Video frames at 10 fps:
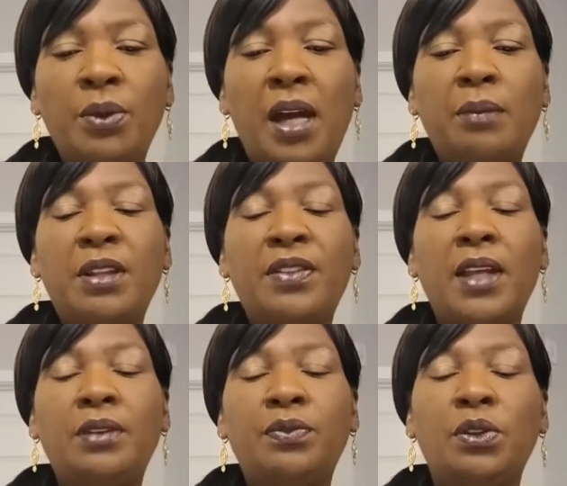And we got to be
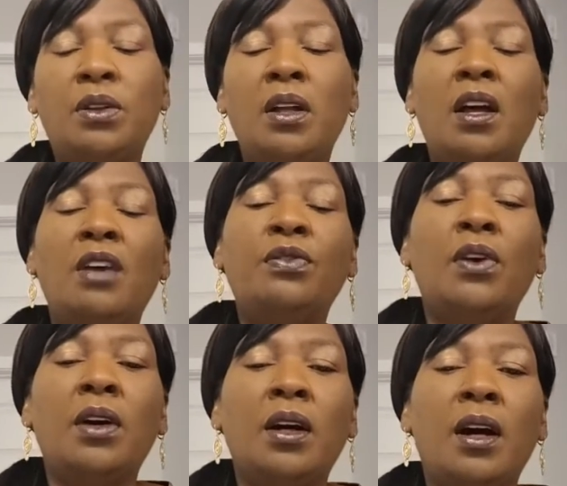thankful
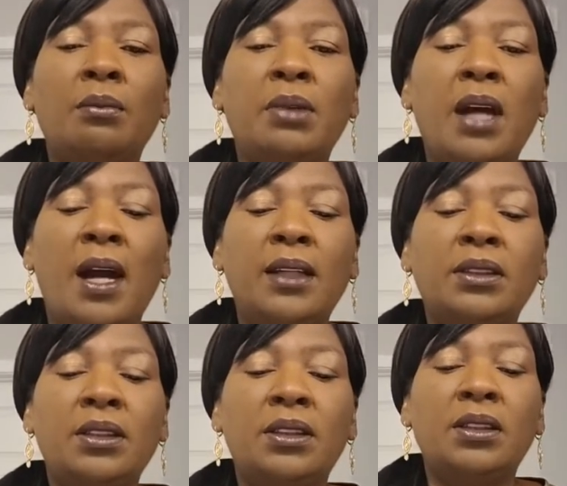for um,
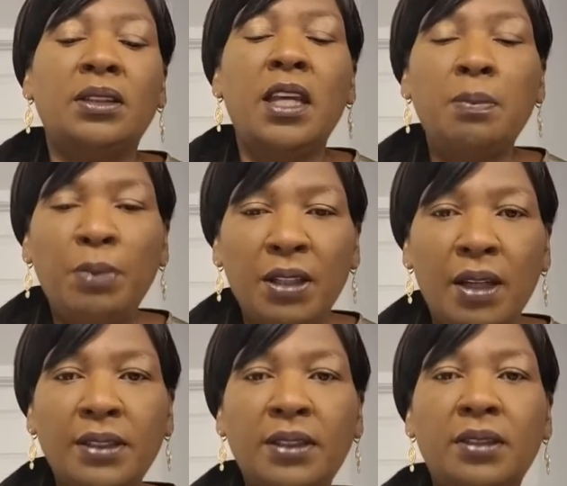God just keeping
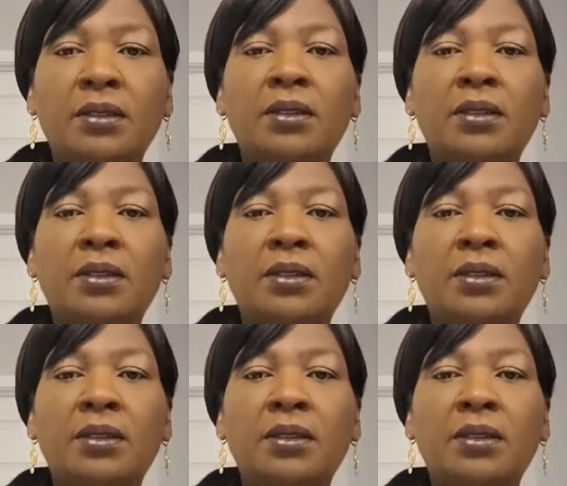us